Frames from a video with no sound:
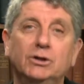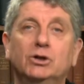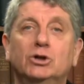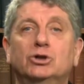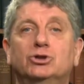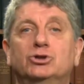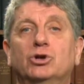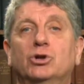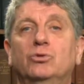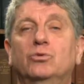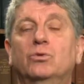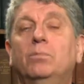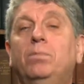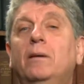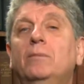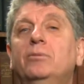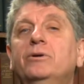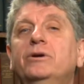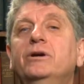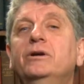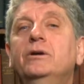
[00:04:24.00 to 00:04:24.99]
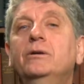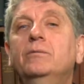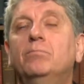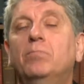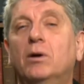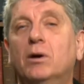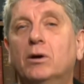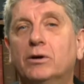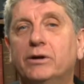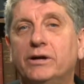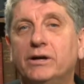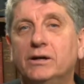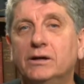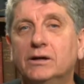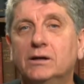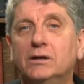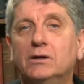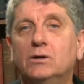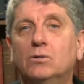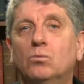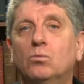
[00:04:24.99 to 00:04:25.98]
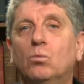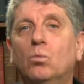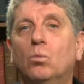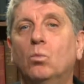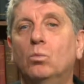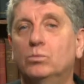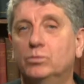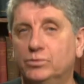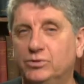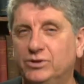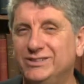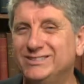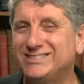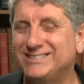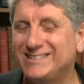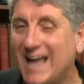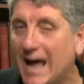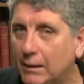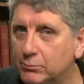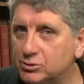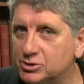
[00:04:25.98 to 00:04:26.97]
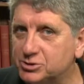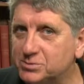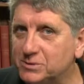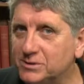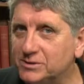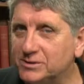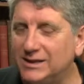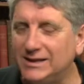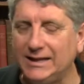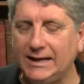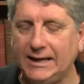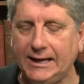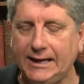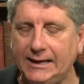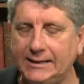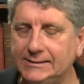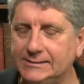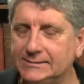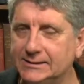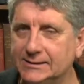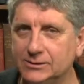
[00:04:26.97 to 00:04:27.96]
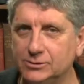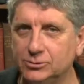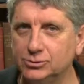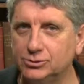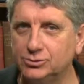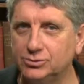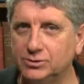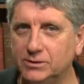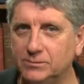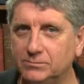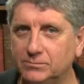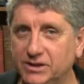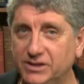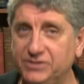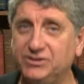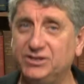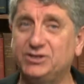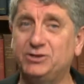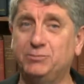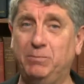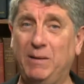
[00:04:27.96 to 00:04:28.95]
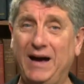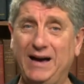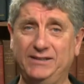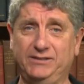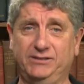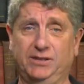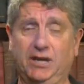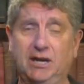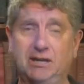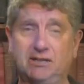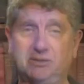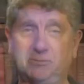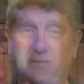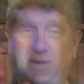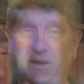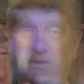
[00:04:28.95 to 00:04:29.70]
So the Republican Party the establishment that hate Donald Trump and despise us, by